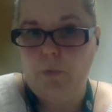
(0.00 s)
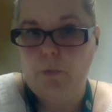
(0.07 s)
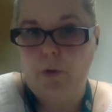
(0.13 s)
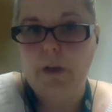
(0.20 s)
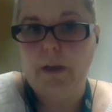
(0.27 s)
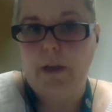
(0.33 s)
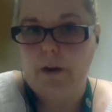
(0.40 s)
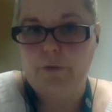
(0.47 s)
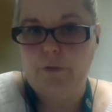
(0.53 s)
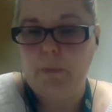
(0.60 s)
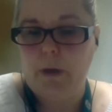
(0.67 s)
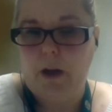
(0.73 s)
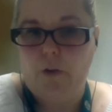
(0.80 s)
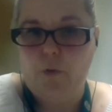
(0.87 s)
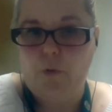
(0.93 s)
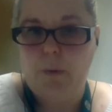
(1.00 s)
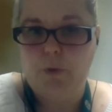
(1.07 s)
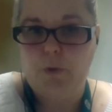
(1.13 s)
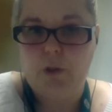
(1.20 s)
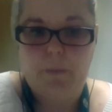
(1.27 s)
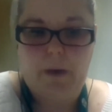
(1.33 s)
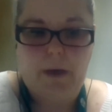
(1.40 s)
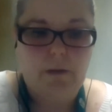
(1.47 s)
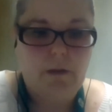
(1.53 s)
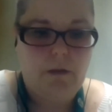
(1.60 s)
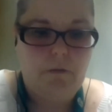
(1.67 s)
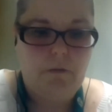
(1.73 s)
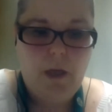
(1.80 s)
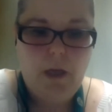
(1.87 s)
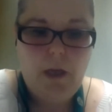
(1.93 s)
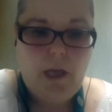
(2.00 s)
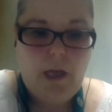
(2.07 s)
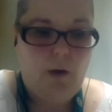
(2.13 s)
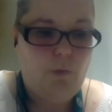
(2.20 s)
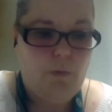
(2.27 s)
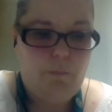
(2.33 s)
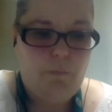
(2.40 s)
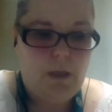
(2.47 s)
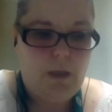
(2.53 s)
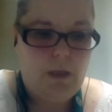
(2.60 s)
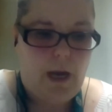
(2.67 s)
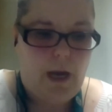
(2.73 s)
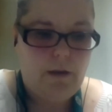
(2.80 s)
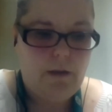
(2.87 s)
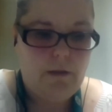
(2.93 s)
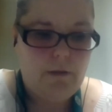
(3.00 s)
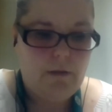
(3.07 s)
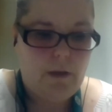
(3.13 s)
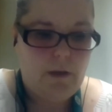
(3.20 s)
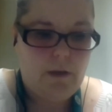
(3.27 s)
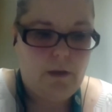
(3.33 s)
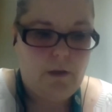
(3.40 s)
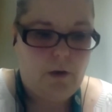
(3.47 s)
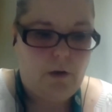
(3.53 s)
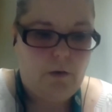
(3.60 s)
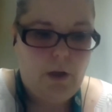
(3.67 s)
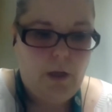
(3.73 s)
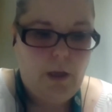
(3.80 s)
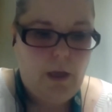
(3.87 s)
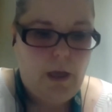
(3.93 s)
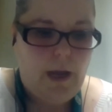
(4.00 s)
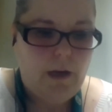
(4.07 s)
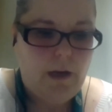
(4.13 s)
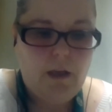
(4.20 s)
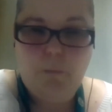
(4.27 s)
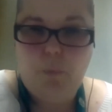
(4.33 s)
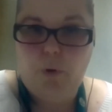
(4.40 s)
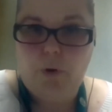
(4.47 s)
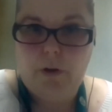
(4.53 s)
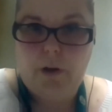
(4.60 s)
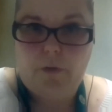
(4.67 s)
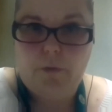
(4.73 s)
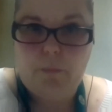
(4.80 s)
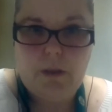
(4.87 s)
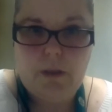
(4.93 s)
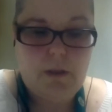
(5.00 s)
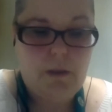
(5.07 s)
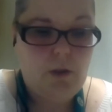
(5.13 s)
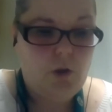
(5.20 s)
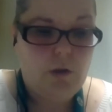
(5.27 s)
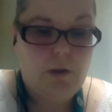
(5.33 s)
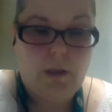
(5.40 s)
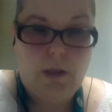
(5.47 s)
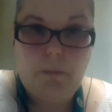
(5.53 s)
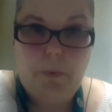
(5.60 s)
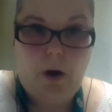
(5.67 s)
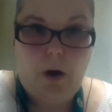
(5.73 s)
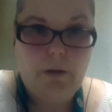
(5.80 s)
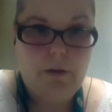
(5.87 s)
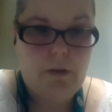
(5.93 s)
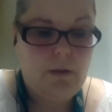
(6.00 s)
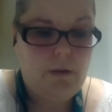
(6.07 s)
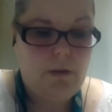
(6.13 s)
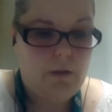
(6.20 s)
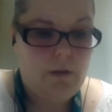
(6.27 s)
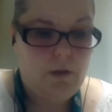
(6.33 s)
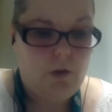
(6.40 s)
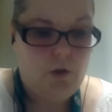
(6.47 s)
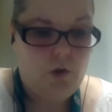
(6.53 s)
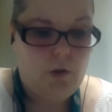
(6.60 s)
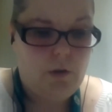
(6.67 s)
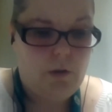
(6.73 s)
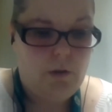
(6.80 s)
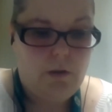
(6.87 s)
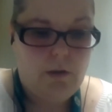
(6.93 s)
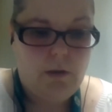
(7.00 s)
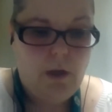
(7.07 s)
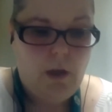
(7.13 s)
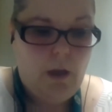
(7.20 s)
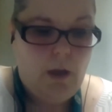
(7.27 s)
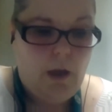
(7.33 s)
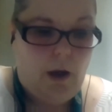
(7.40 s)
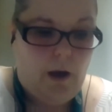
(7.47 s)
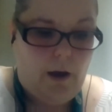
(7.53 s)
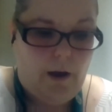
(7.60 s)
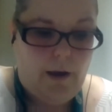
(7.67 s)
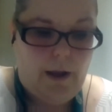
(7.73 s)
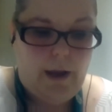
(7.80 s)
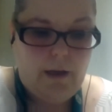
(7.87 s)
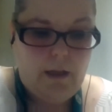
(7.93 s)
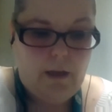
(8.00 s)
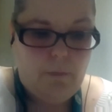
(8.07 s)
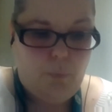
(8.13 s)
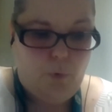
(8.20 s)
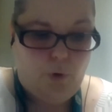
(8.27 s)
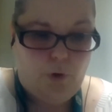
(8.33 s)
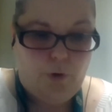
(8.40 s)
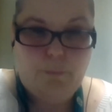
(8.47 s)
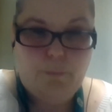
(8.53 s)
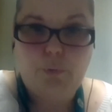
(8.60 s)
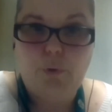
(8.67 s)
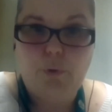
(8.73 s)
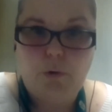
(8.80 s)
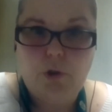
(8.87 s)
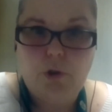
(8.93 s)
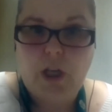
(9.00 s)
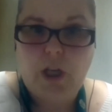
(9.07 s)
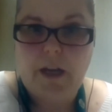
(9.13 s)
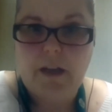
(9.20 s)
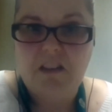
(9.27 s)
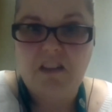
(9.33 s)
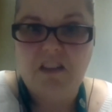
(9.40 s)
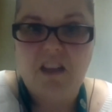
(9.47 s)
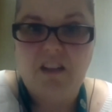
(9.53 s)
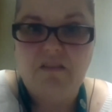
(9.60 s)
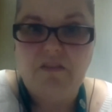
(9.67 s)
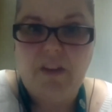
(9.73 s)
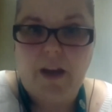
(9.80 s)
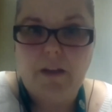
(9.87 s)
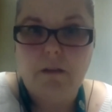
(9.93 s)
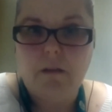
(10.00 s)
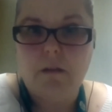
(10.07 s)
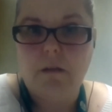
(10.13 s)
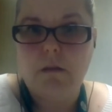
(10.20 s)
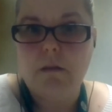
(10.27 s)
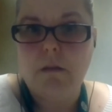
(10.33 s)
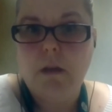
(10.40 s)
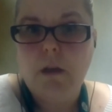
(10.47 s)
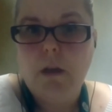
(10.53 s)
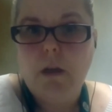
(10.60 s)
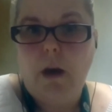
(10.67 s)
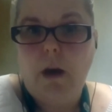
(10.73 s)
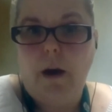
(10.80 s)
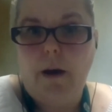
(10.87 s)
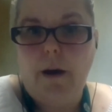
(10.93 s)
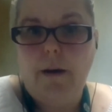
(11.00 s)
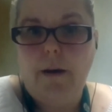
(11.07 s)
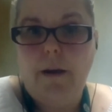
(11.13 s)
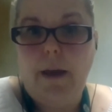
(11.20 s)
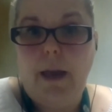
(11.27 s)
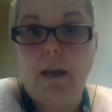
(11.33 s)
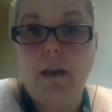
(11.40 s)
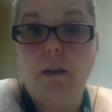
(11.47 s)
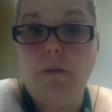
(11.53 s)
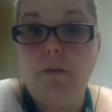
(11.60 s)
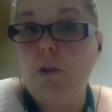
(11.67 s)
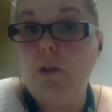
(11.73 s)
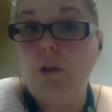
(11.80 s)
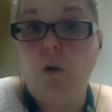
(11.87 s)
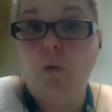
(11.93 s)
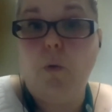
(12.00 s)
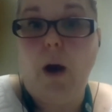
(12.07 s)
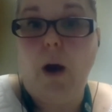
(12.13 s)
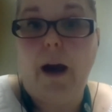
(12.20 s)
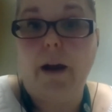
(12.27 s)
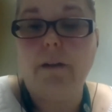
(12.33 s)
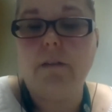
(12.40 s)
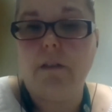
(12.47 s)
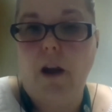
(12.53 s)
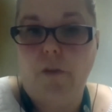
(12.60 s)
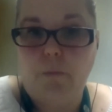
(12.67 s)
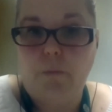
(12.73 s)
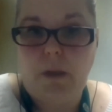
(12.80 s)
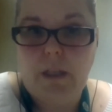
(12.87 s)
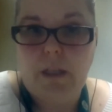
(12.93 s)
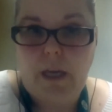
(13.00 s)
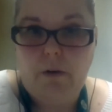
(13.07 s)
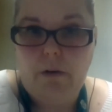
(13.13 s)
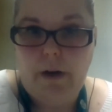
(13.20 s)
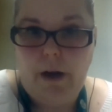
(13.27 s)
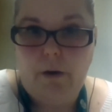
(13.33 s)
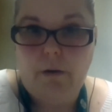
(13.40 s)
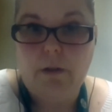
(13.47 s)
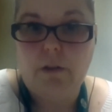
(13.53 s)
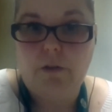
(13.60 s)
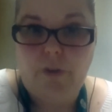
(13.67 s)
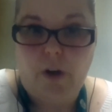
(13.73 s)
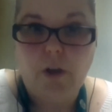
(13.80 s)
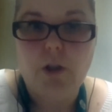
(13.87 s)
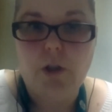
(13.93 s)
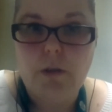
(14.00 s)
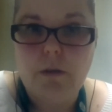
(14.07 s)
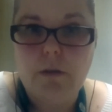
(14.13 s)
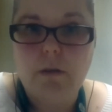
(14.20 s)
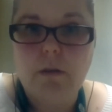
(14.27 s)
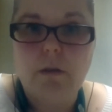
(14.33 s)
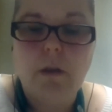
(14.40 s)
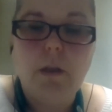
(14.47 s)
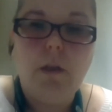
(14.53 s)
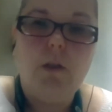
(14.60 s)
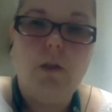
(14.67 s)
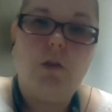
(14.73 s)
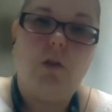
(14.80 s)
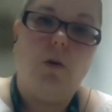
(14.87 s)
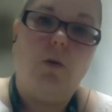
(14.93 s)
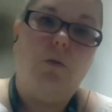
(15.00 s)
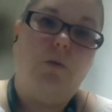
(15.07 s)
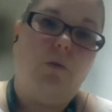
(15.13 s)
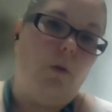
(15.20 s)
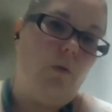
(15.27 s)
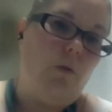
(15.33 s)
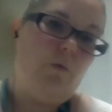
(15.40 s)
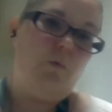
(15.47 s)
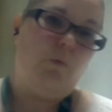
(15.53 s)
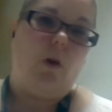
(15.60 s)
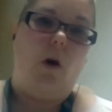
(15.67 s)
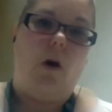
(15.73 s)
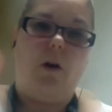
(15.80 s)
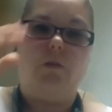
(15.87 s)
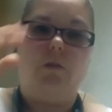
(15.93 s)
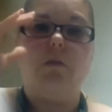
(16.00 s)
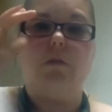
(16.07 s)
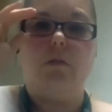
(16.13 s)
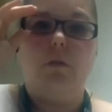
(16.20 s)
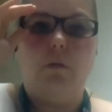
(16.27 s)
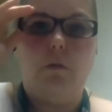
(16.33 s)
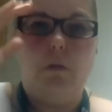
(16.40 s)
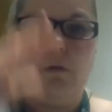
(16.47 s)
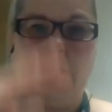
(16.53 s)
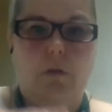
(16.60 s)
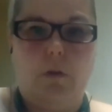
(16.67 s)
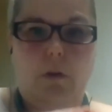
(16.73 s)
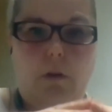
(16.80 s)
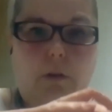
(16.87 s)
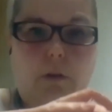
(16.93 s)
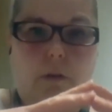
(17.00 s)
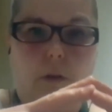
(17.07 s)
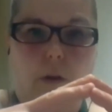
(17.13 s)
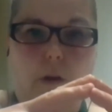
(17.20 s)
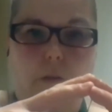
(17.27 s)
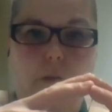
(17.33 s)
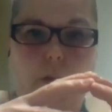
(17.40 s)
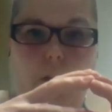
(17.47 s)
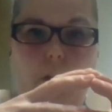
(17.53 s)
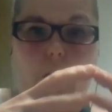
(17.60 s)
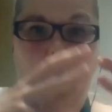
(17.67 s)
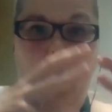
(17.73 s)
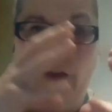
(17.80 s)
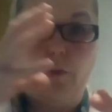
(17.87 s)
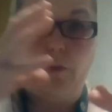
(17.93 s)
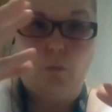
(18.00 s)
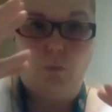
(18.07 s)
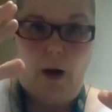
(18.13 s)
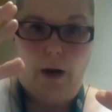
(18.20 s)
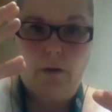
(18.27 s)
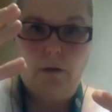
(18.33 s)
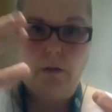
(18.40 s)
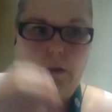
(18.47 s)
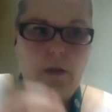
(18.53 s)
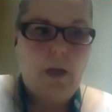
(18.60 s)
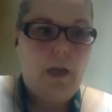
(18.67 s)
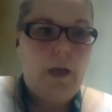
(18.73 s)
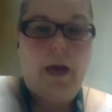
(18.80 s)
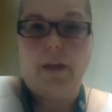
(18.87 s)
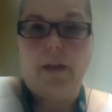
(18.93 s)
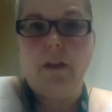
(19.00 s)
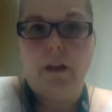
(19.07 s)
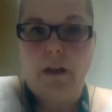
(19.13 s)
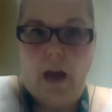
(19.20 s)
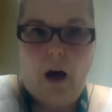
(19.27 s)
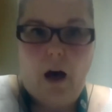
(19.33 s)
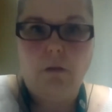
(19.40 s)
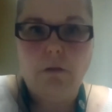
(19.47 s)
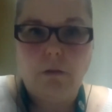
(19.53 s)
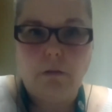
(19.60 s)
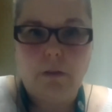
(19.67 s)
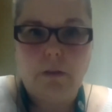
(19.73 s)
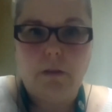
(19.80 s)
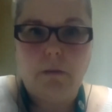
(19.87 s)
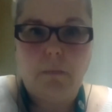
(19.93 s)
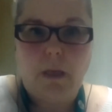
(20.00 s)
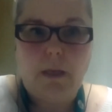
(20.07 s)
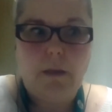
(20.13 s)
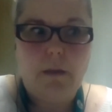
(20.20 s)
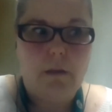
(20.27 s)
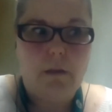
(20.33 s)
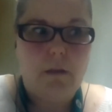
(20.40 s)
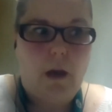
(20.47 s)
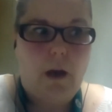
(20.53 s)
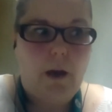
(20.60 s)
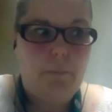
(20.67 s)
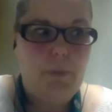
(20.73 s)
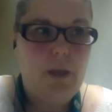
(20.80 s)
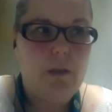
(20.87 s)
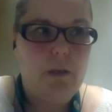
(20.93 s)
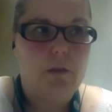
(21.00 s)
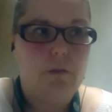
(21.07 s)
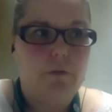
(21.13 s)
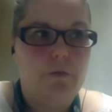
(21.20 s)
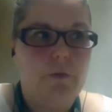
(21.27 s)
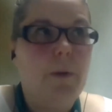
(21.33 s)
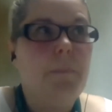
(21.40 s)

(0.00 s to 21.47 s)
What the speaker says: looking at it from a government perspective, it would be anything, any important government decisions, any policy decisions, any important projects, events, any, how does the government carry out its functions? So those would constitute the archival record. And then an algorithm is a piece of